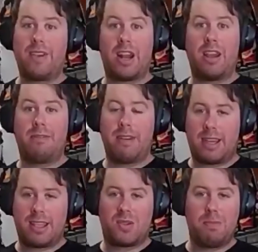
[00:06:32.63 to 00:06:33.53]
an IFAC
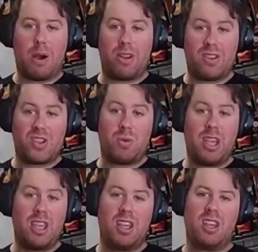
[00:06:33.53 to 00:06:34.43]
that's mounted this way,
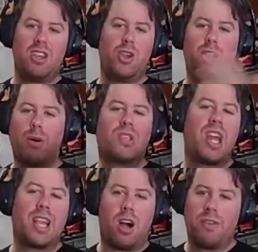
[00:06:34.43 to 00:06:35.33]
you can always
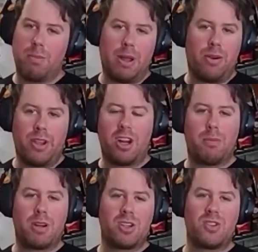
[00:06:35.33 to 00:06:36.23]
take off your belt in an
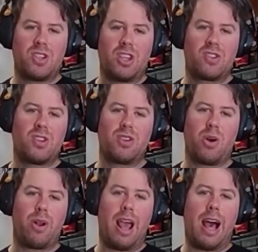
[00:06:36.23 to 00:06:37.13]
emergency. So
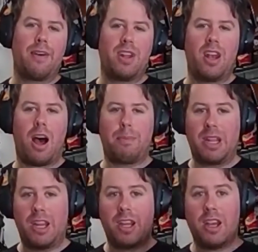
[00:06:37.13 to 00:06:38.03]
don't have it not
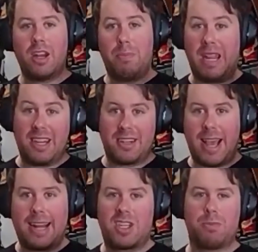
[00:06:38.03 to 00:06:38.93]
be being
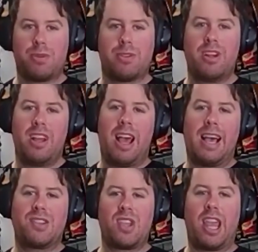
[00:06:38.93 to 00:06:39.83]
detachable
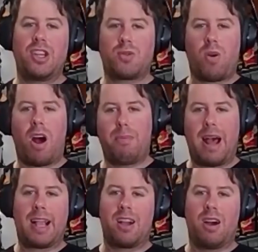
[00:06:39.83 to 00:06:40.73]
as a
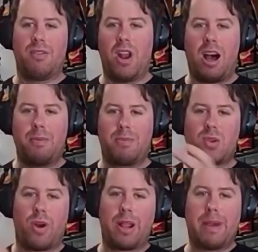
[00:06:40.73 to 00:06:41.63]
drawback of not
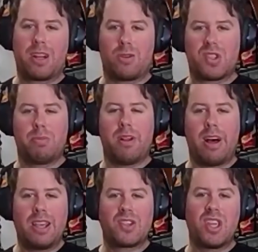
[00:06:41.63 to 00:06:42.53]
storing medical
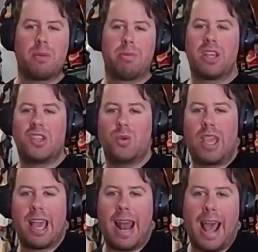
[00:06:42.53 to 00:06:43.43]
supplies in a place you
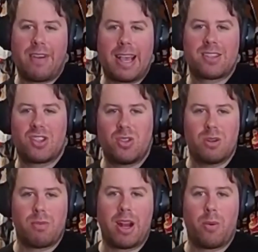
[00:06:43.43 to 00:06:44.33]
can't have access to it
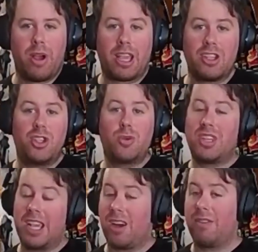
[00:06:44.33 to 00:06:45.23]
right away. Because you can
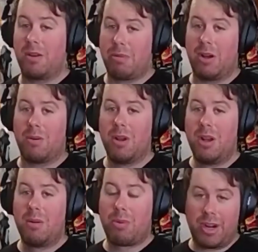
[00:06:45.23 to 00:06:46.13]
take off your belt
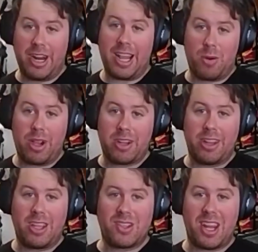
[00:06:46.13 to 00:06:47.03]
pretty right. quickly
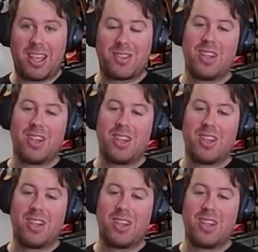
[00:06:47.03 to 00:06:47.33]
these days.